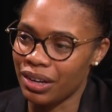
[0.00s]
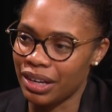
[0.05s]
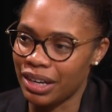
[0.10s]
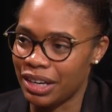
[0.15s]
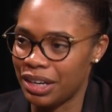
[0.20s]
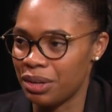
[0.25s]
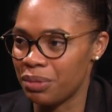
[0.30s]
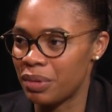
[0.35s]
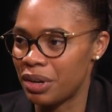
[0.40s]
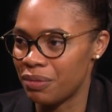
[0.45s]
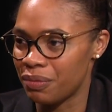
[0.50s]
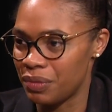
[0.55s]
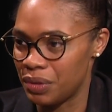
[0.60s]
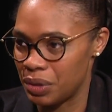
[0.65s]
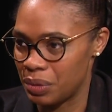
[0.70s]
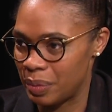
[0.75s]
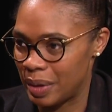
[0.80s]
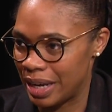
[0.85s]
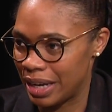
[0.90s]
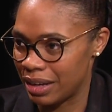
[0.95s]
anyone
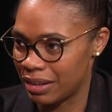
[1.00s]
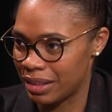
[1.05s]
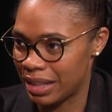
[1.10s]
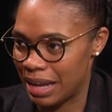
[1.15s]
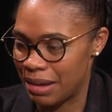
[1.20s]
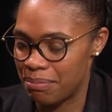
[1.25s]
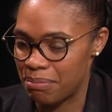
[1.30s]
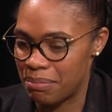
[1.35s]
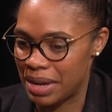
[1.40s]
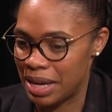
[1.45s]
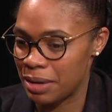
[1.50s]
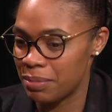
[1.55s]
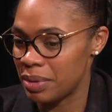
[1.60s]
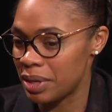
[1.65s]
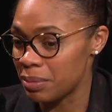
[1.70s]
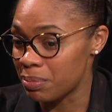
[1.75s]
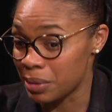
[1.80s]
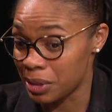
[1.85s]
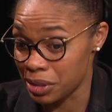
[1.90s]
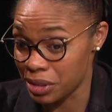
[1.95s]
viewing that may
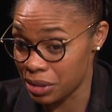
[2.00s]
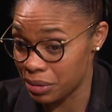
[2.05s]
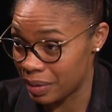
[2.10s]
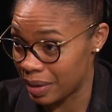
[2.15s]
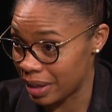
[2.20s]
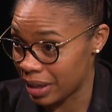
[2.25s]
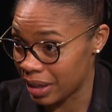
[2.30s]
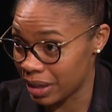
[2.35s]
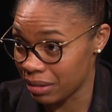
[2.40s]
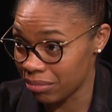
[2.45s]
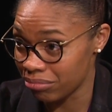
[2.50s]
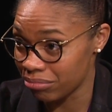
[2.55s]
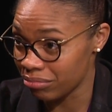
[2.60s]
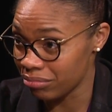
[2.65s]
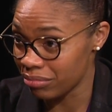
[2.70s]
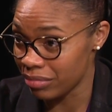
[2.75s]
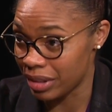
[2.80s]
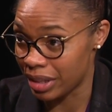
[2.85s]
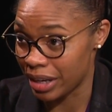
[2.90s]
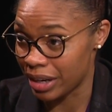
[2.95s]
be pursuing
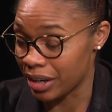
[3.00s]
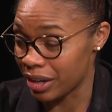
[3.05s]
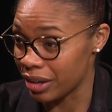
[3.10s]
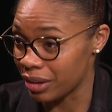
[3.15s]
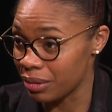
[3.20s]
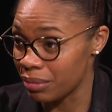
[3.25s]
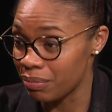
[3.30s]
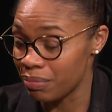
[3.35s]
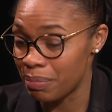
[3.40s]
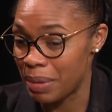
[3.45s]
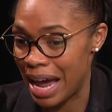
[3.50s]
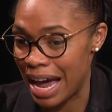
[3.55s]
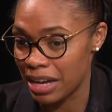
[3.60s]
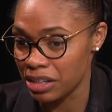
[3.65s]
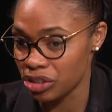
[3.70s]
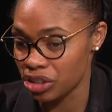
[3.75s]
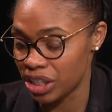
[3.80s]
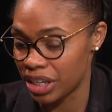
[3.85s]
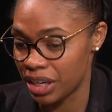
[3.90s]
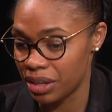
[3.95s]
their
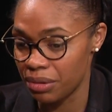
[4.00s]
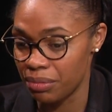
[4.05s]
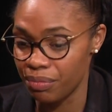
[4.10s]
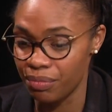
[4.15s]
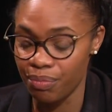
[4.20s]
passion,